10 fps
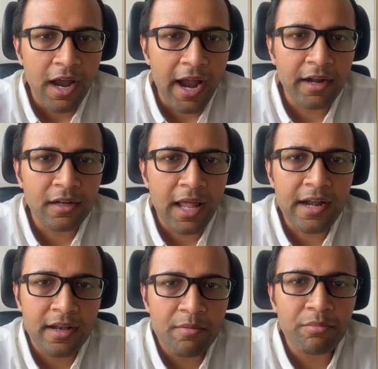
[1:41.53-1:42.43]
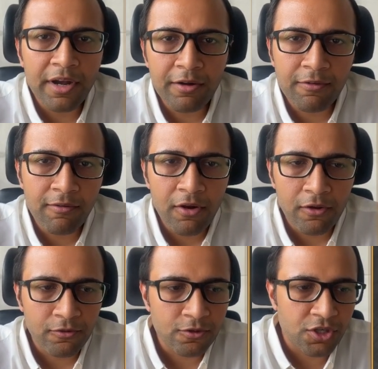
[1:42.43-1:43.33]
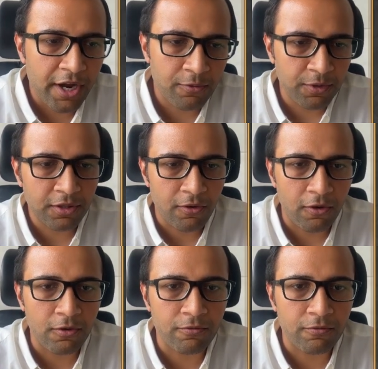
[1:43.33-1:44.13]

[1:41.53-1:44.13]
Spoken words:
and that template we will also share with all of